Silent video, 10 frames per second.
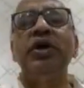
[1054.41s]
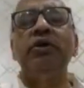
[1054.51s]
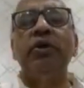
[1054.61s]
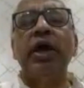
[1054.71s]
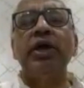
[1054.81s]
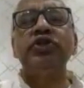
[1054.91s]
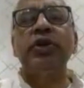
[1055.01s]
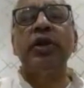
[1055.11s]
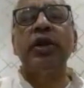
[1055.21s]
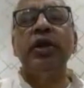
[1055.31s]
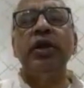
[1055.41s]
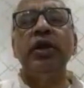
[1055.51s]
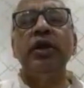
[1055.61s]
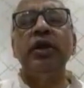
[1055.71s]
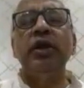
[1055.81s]

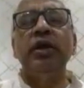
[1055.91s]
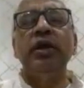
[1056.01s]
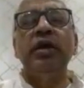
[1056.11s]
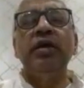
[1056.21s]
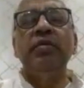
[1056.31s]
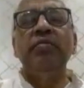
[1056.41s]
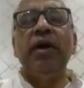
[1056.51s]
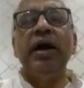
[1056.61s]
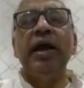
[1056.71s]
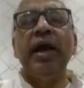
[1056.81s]
Naturally, my